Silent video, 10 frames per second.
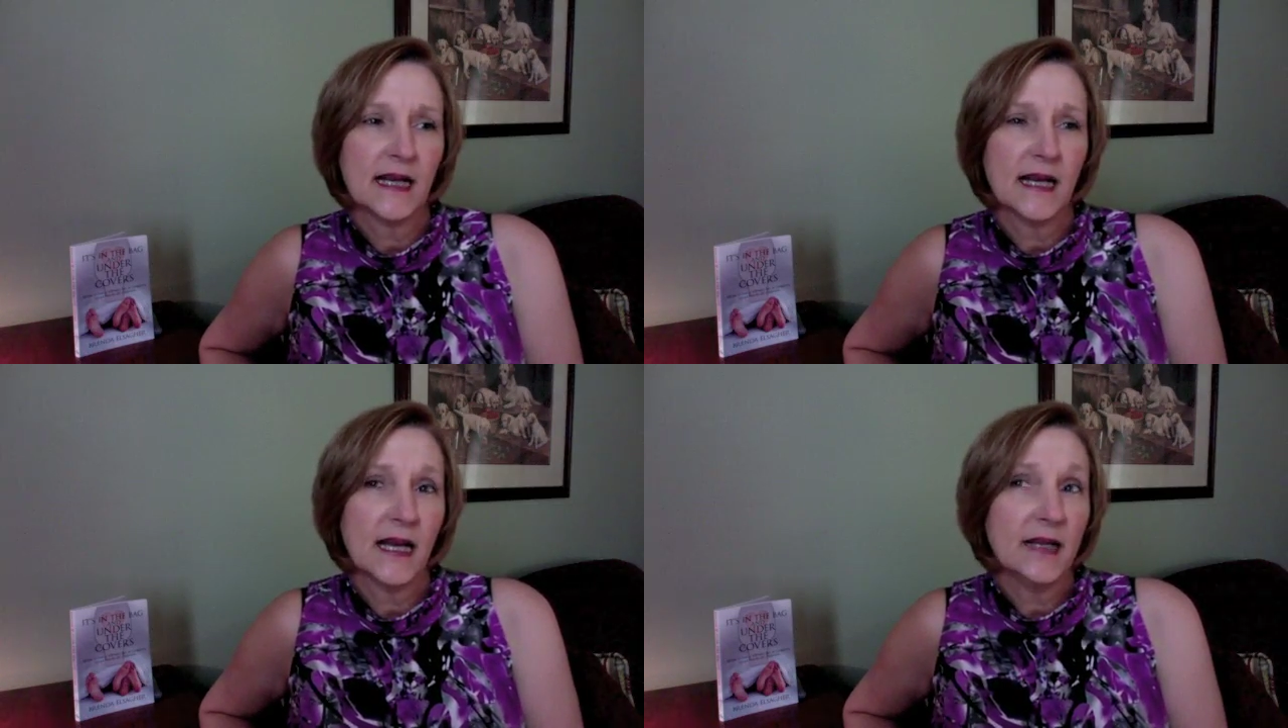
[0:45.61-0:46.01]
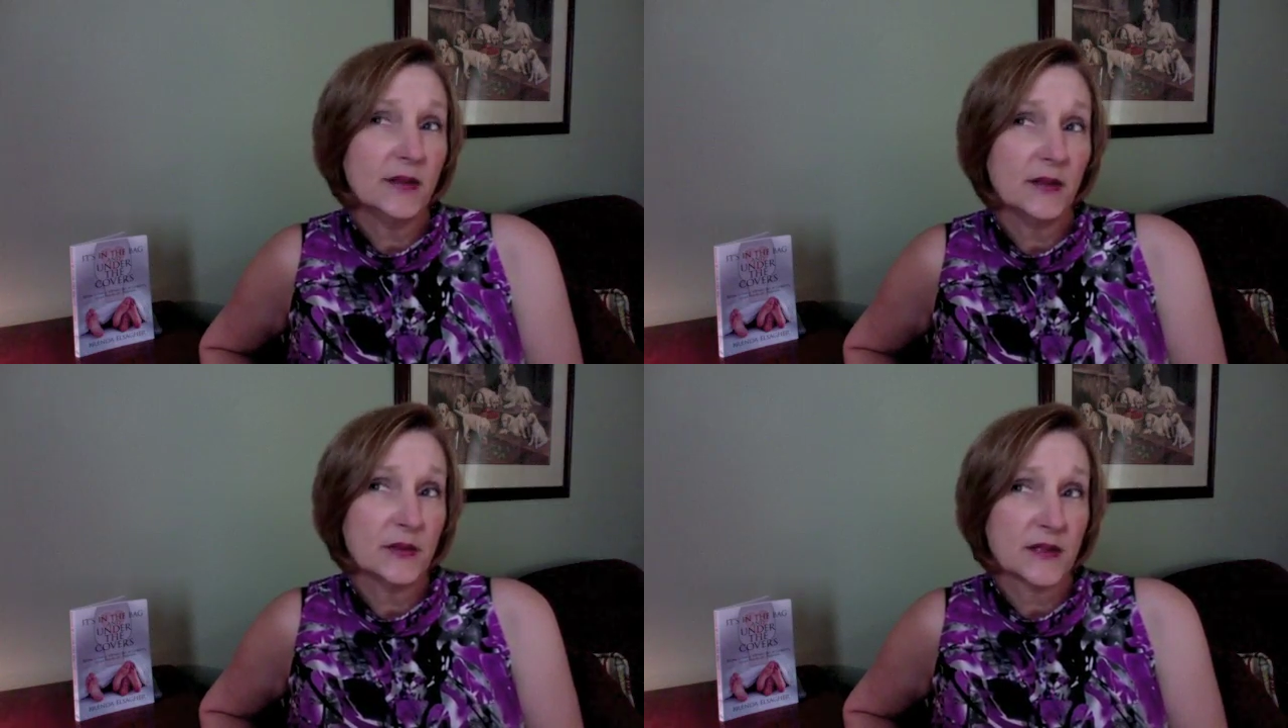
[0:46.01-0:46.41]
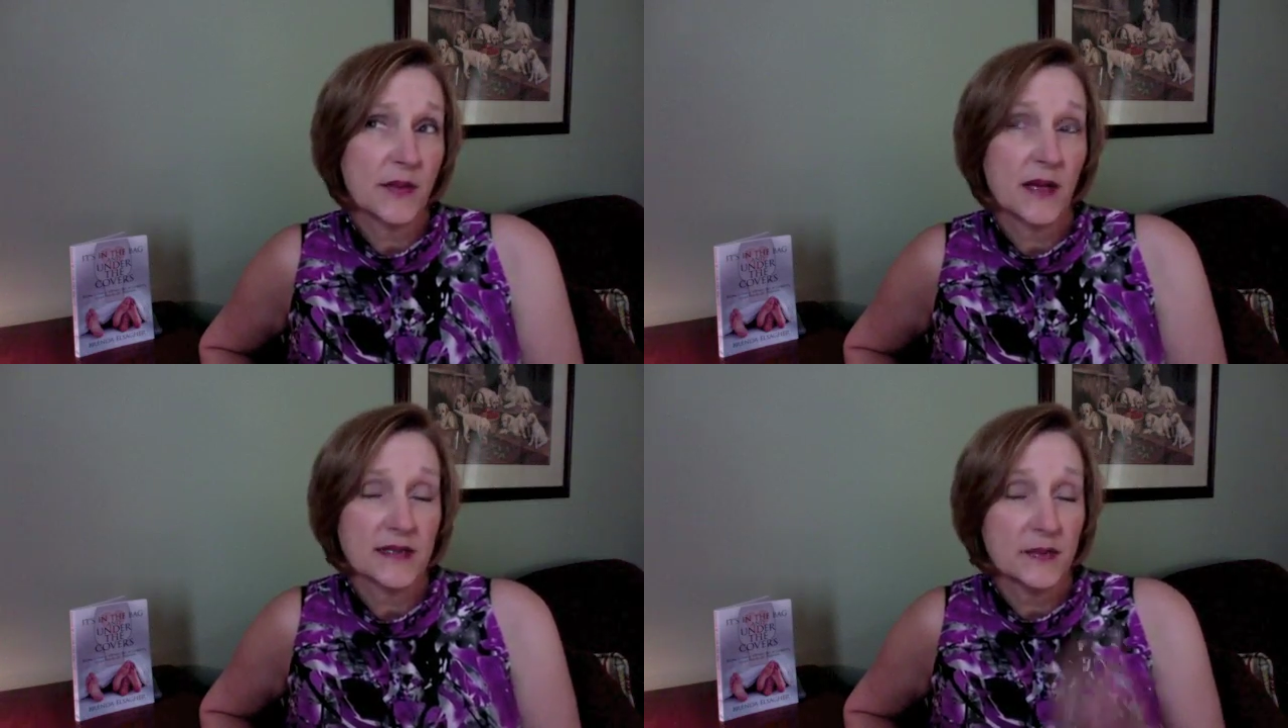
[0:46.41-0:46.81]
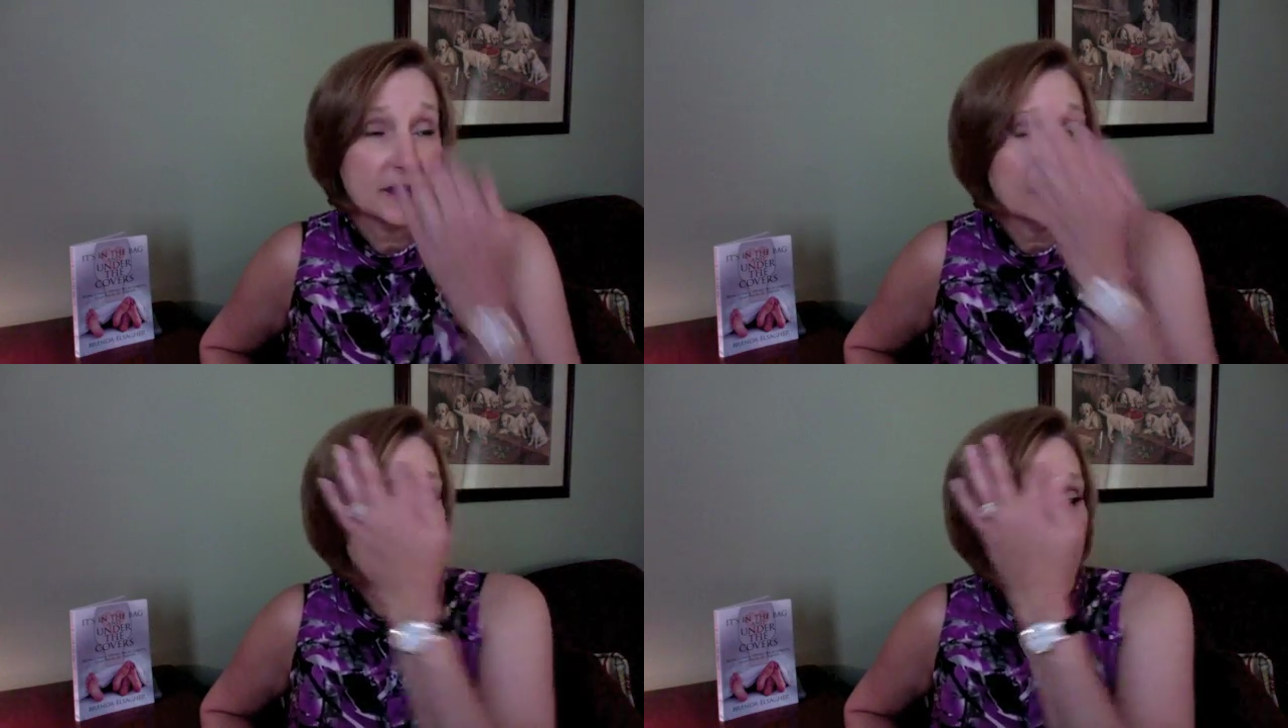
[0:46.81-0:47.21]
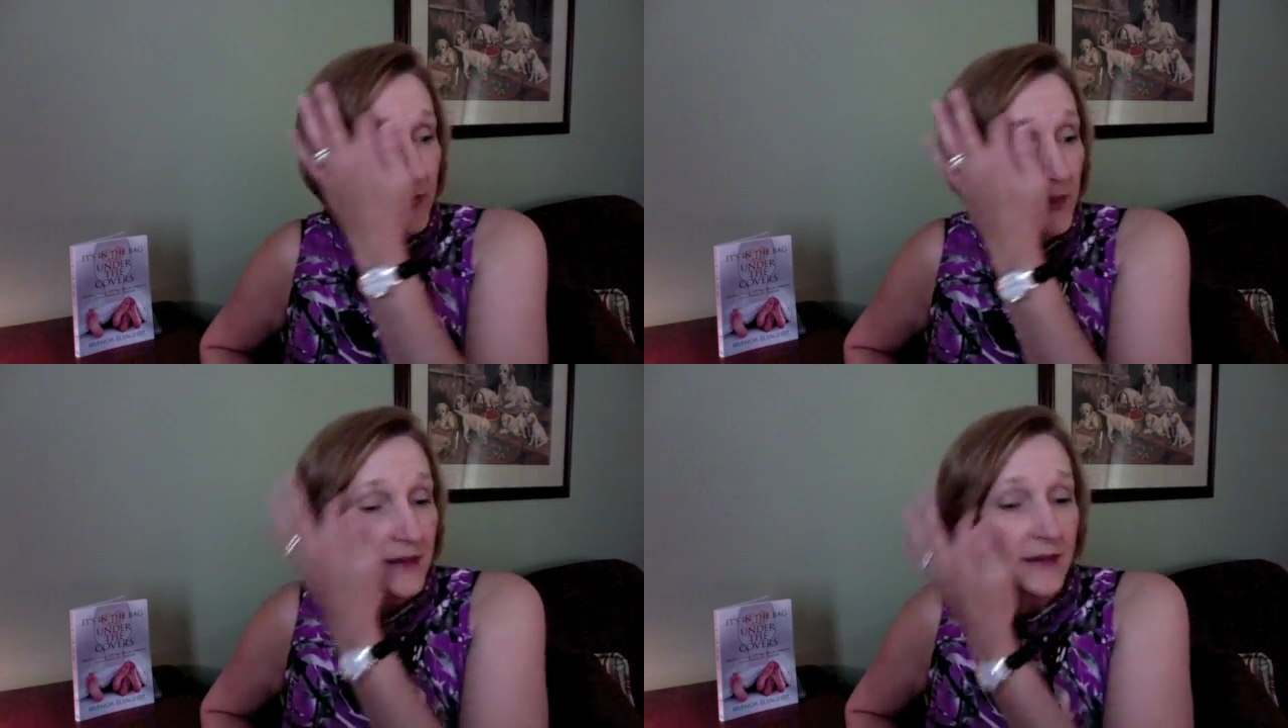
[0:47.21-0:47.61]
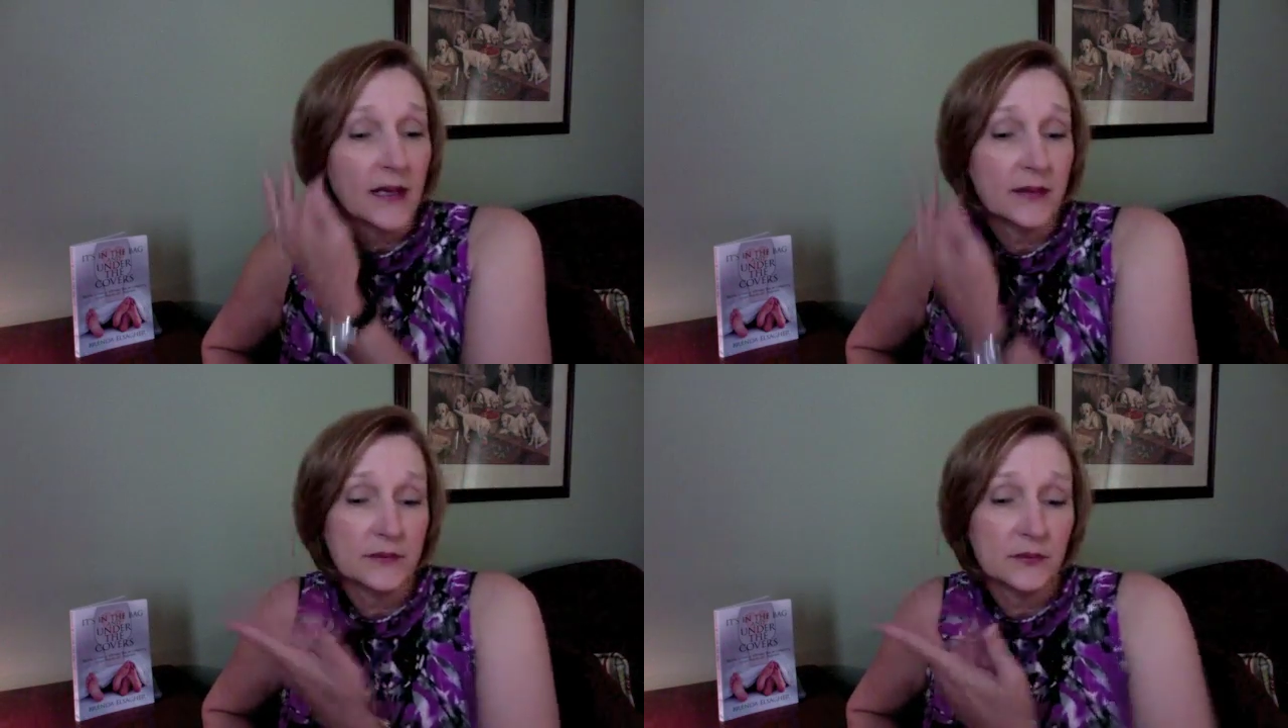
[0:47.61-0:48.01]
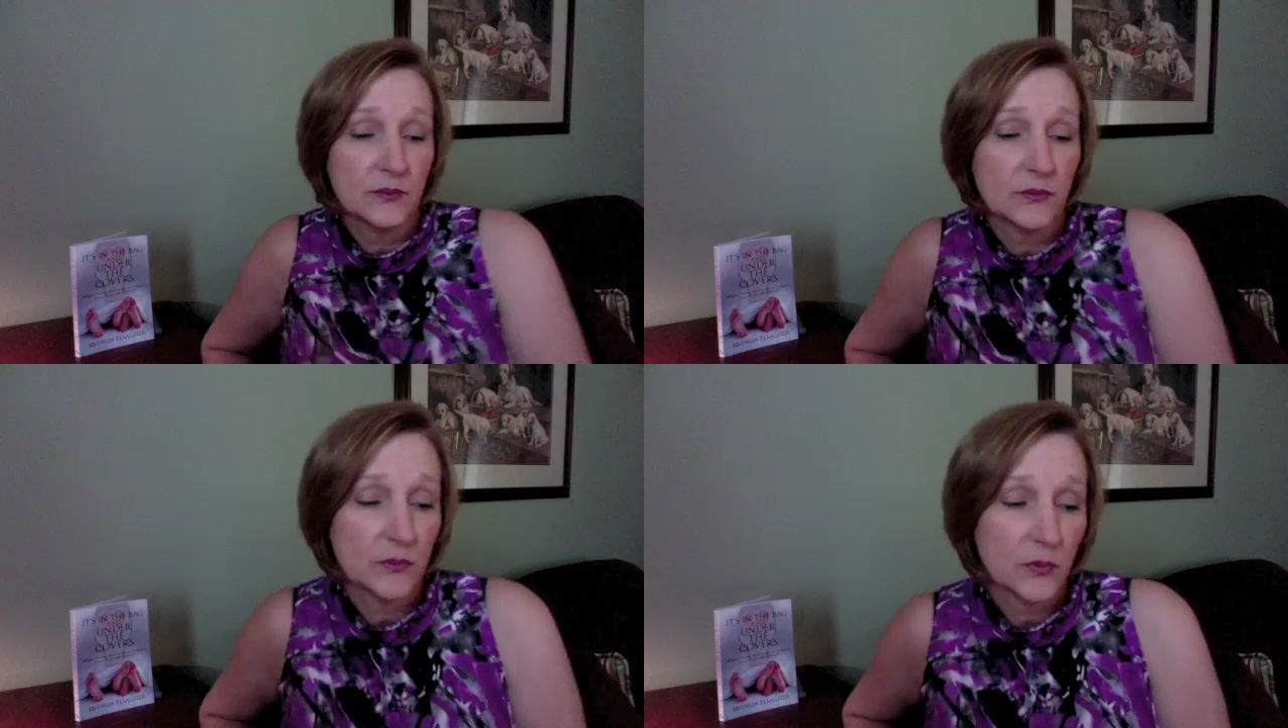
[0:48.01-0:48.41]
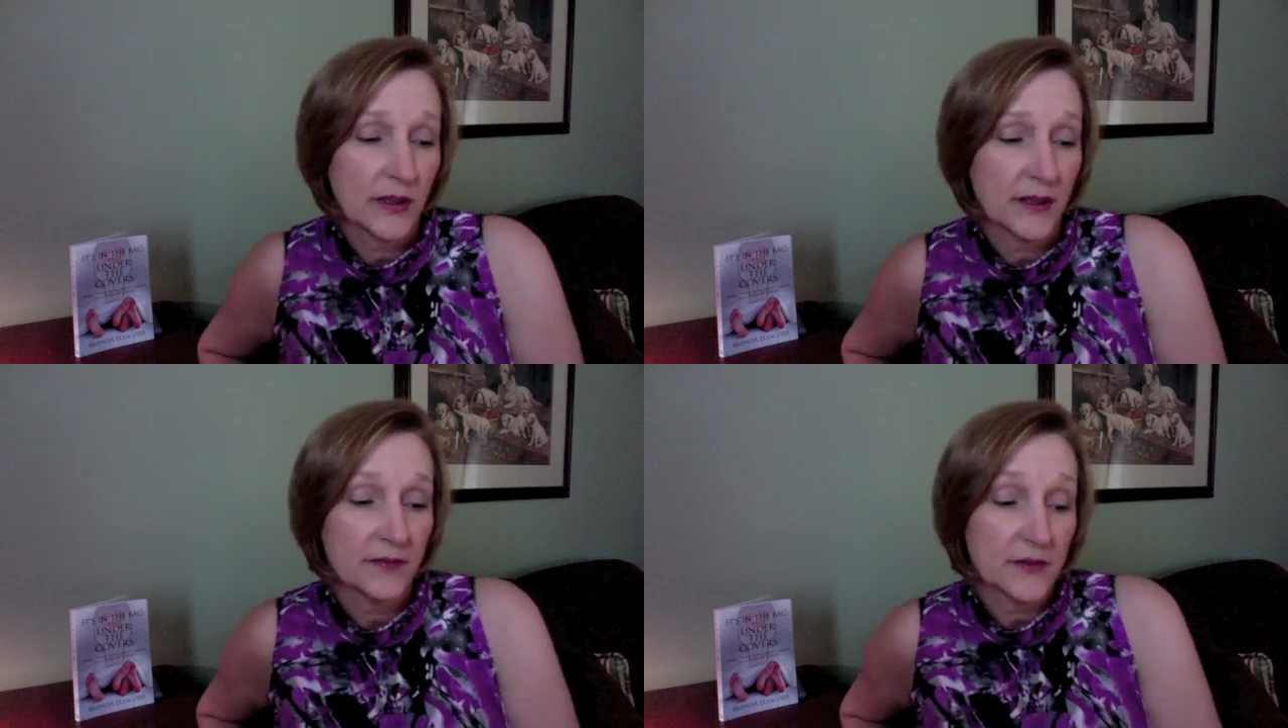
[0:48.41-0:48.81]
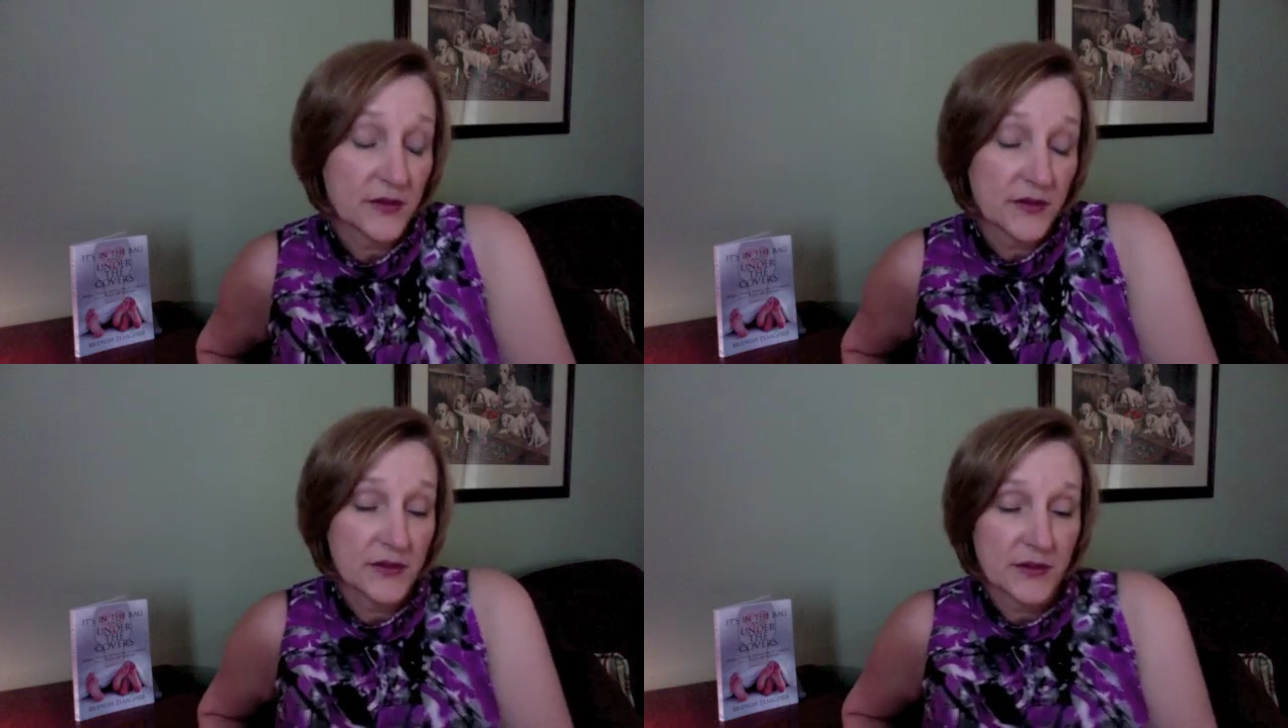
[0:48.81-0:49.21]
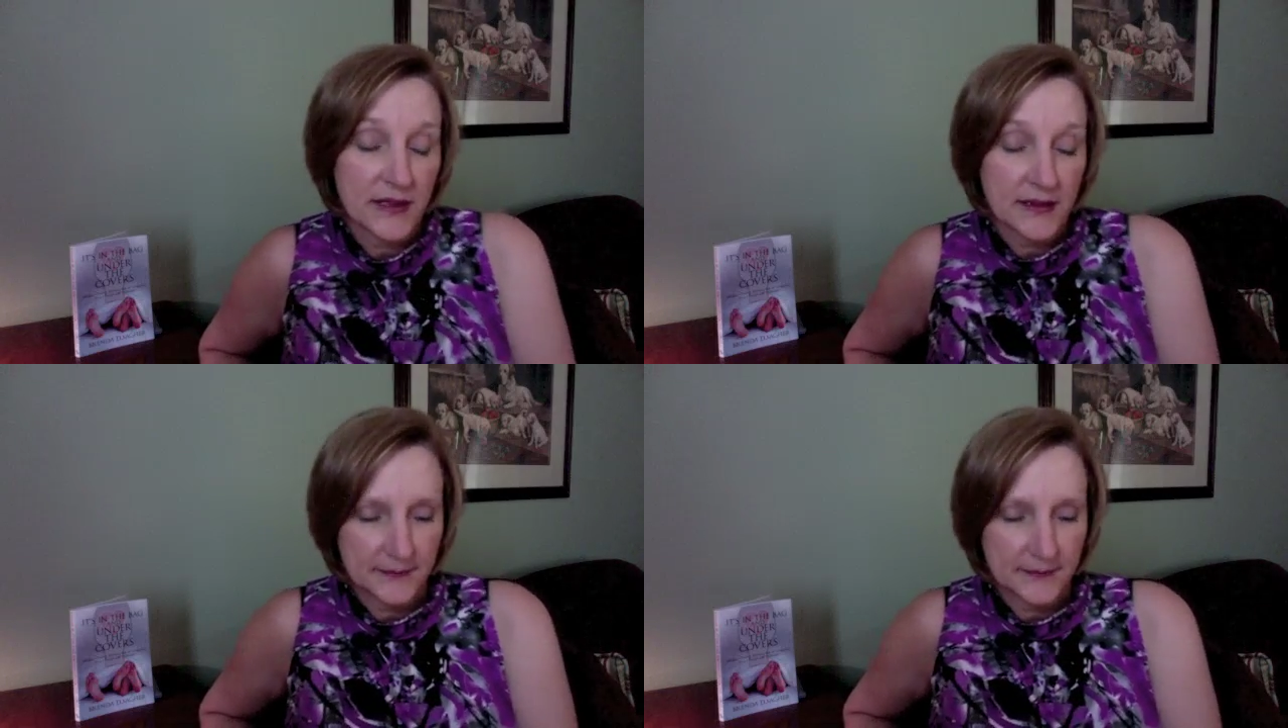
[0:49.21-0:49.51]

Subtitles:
I knew there was a possibility when I went in for surgery.